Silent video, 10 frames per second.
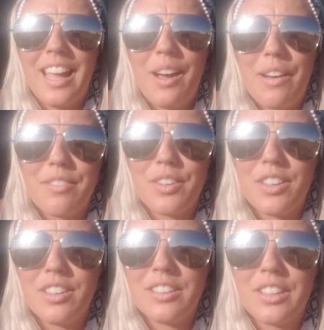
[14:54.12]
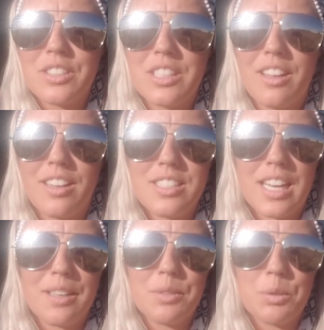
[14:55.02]
However, there's a
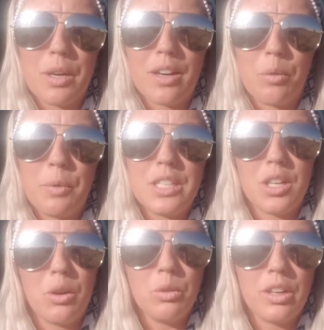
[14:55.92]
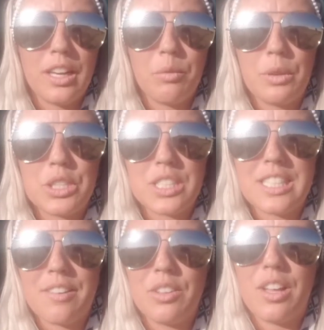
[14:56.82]
lot of times where we don't, and we
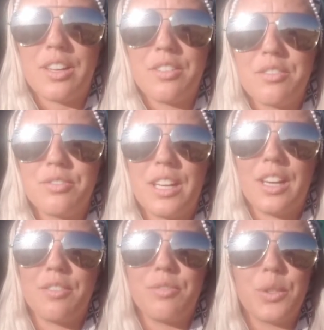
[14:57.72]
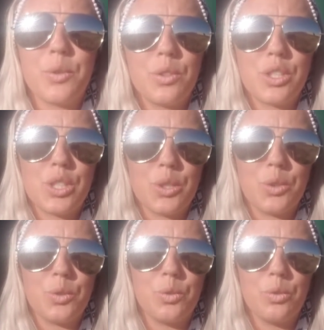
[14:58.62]
just have a lot of food
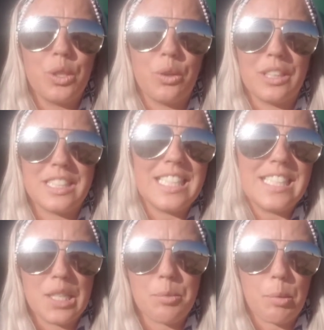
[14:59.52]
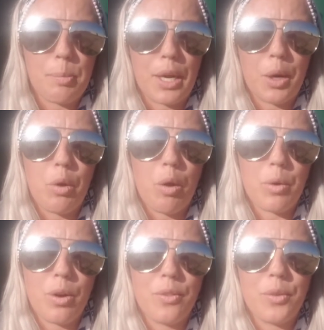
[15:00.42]
to, you know, that's easy to prepare
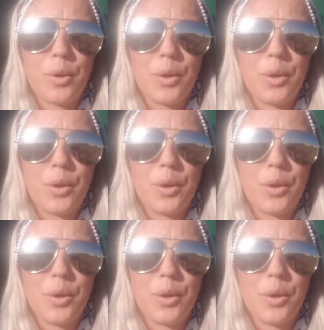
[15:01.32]
while we're on the